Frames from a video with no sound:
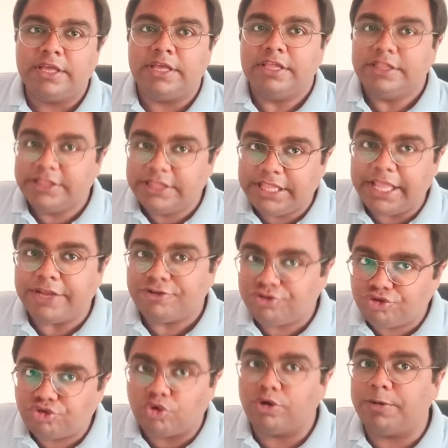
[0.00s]
they
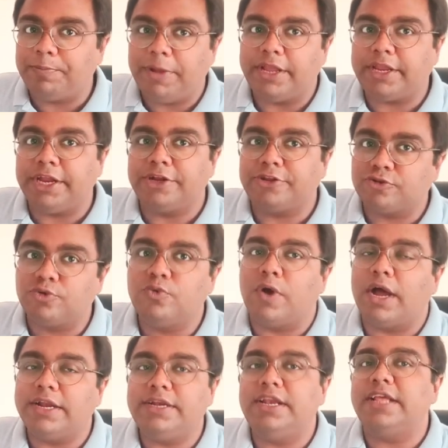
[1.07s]
should make it through
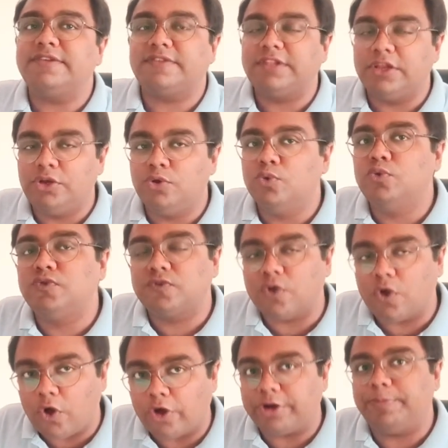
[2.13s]
unless they lose
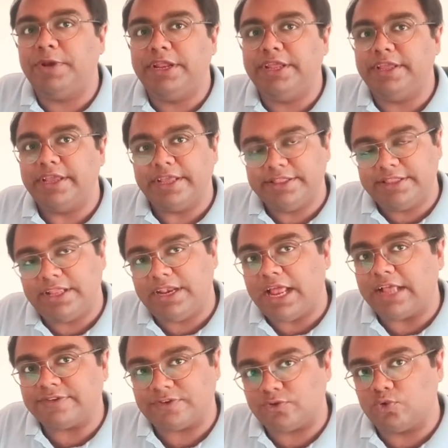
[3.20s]
horribly in the
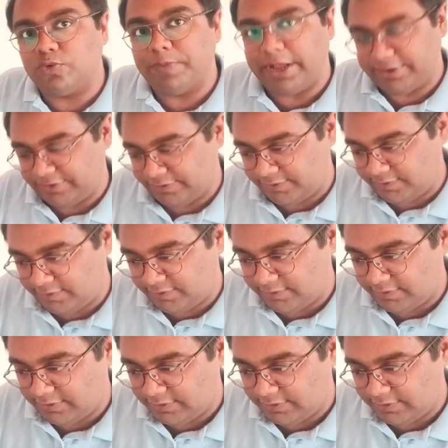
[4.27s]
last 2 matches.